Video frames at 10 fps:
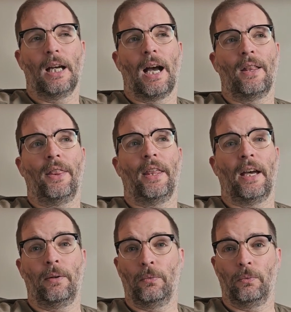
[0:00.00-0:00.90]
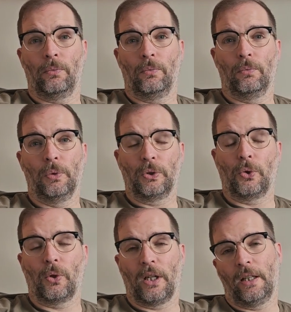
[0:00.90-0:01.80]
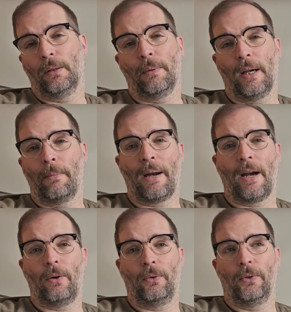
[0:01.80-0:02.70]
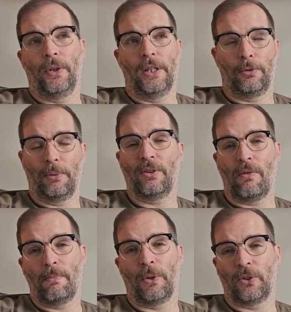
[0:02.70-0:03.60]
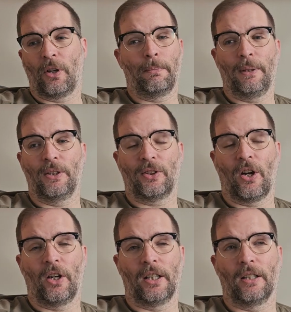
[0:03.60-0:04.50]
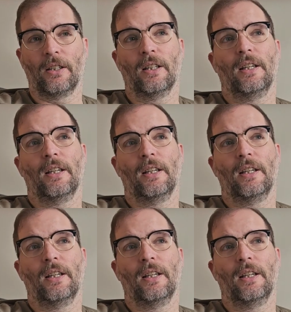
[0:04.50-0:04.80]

and then we'll talk a little bit about the specific books I've been assigned,